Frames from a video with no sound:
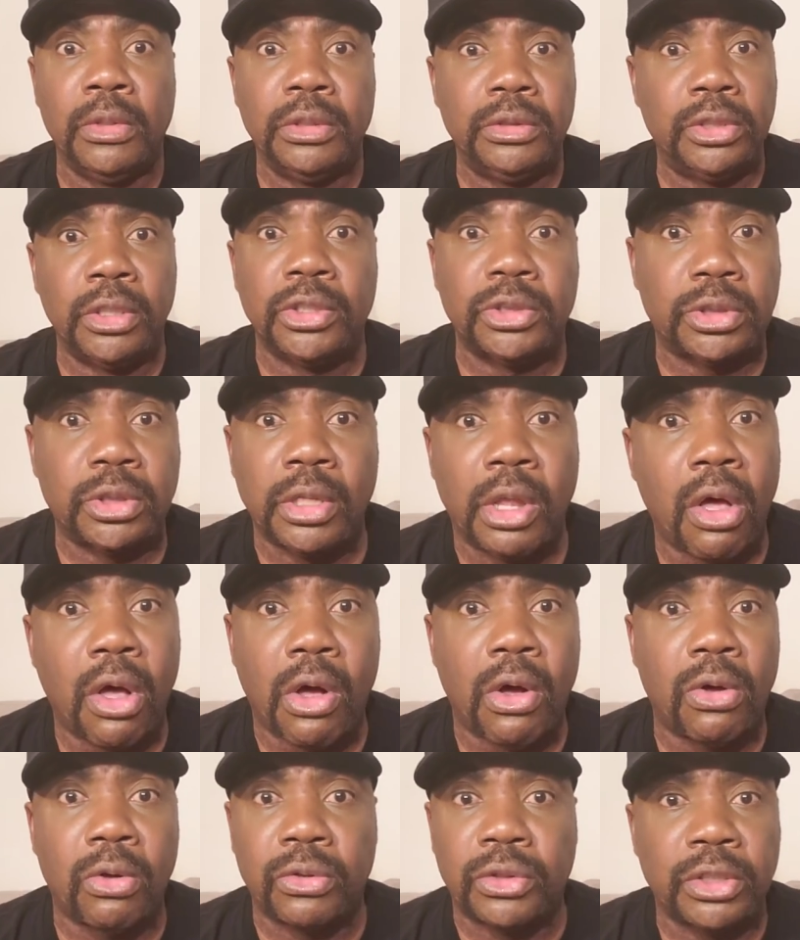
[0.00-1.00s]
This
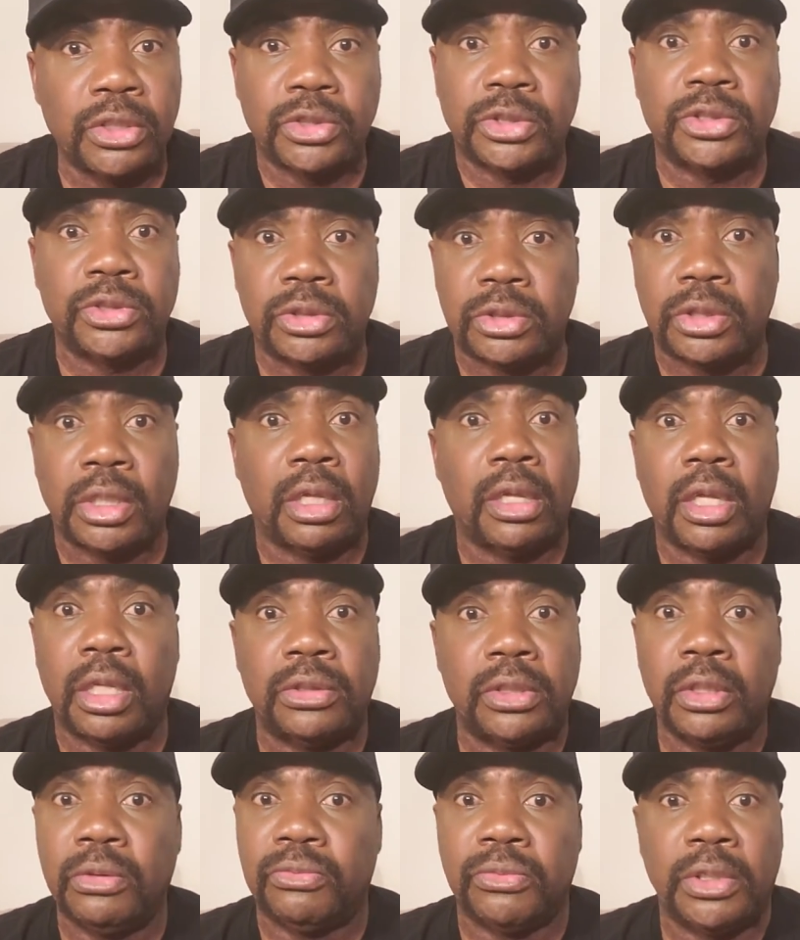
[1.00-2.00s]
law. This is
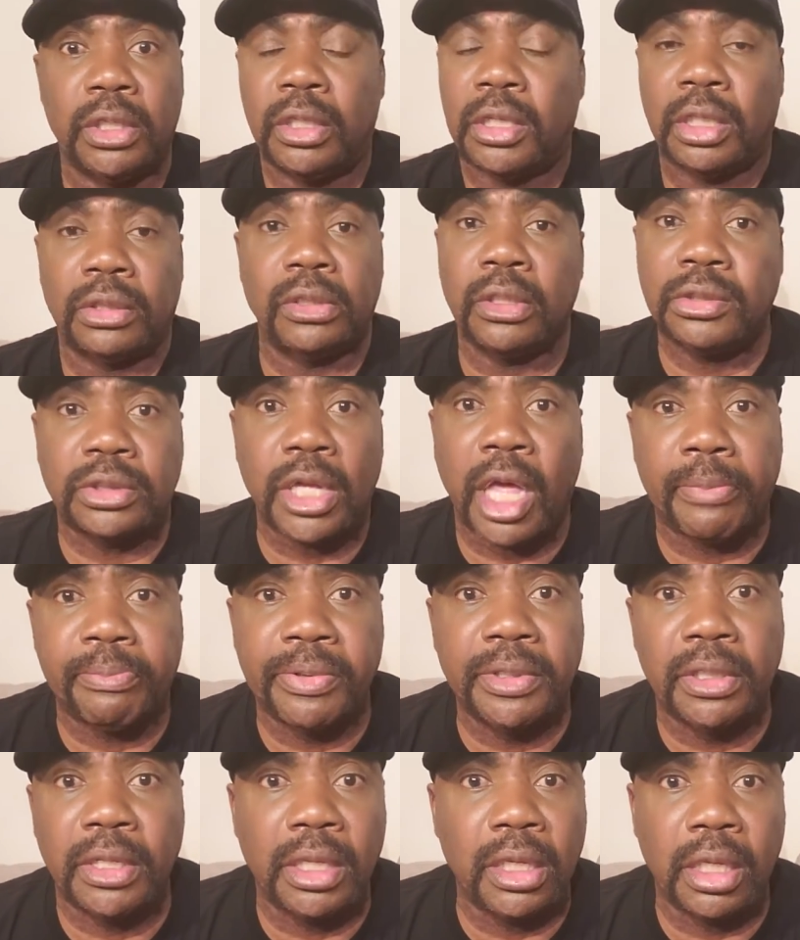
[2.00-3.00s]
this
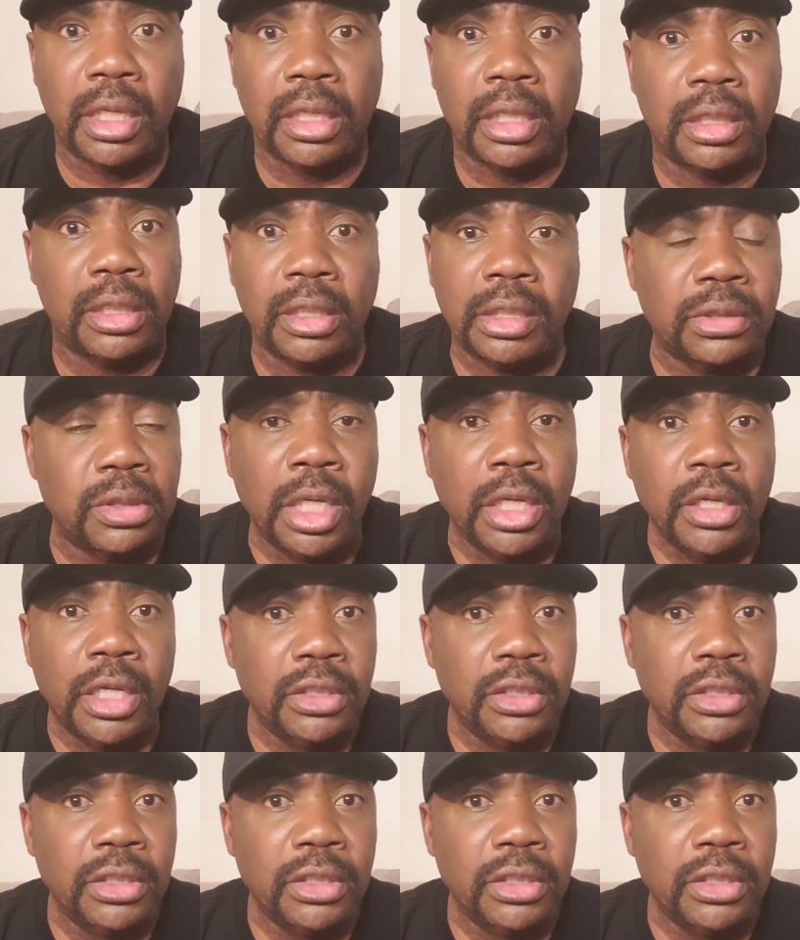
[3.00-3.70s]
happened then.